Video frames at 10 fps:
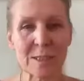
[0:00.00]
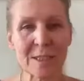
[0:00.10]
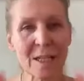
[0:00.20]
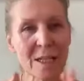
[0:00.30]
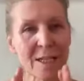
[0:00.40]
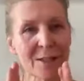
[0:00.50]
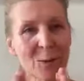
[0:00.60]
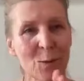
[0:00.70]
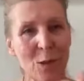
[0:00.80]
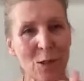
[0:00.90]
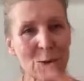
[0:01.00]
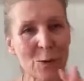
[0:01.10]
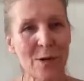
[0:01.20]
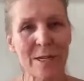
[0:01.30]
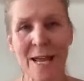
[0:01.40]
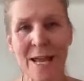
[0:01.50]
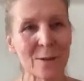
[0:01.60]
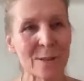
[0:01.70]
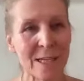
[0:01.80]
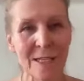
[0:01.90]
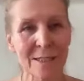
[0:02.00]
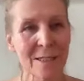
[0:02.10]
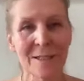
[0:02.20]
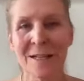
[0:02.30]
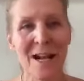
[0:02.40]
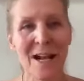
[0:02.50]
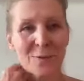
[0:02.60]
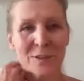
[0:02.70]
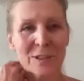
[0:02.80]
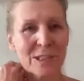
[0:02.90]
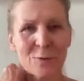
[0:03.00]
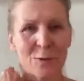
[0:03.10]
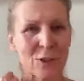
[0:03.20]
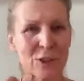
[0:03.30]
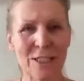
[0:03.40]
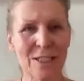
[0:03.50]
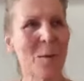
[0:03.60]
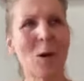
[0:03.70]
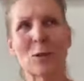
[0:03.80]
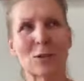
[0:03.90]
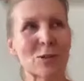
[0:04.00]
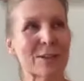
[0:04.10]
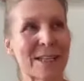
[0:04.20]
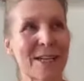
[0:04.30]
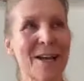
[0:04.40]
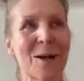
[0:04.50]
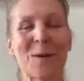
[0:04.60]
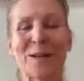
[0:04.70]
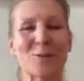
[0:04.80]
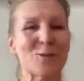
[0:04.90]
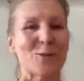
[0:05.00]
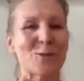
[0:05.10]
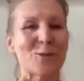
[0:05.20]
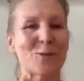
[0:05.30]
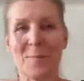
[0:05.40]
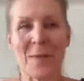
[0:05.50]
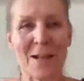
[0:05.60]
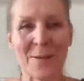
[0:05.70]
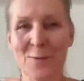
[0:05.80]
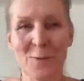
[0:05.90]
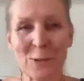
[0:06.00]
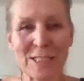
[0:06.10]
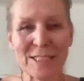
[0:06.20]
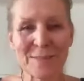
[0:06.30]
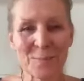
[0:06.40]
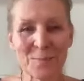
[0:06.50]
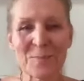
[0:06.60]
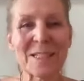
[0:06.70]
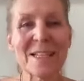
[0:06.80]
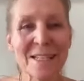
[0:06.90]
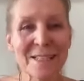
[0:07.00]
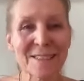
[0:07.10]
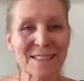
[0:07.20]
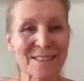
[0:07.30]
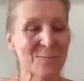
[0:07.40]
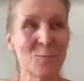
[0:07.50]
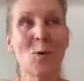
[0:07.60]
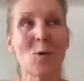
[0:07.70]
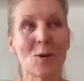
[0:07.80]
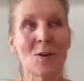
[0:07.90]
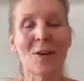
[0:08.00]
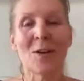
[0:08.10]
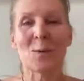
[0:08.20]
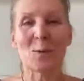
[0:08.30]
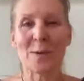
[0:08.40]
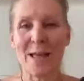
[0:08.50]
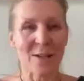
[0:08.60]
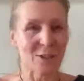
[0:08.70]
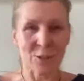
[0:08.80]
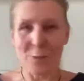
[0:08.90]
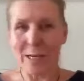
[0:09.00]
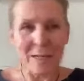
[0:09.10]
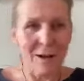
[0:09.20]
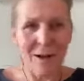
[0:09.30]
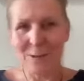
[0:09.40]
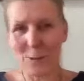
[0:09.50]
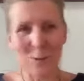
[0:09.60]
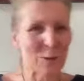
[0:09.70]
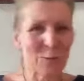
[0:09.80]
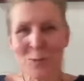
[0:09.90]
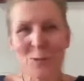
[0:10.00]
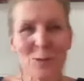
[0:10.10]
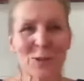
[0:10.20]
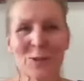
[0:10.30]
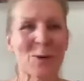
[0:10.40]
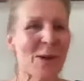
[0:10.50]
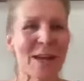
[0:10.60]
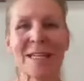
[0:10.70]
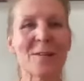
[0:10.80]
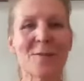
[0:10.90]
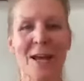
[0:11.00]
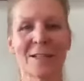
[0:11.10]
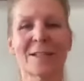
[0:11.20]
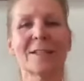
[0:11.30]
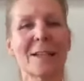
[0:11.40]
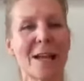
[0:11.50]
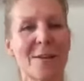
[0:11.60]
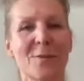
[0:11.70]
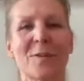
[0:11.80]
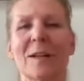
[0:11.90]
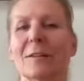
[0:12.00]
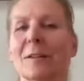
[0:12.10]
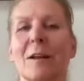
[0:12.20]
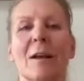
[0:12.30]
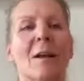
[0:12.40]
particularly in the world we're in nowadays. I feel so fortunate that I'm old because I went through 40 years more without a credit card or a computer or any of that. And life felt,